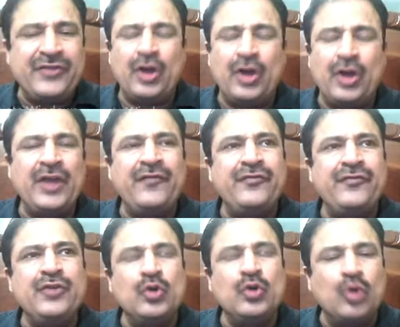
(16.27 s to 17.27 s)
If
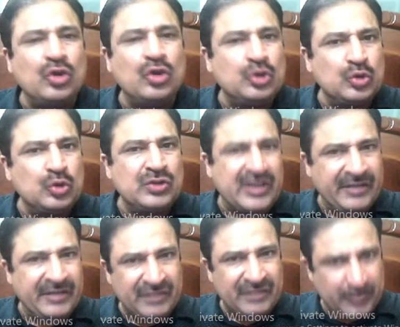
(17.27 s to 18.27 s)
you don't choose the
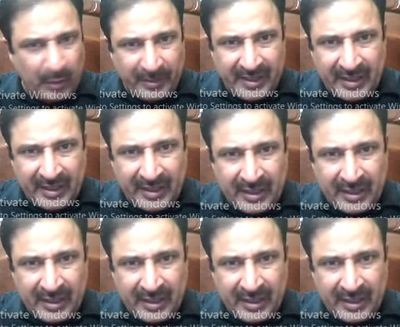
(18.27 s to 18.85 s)
keywords properly,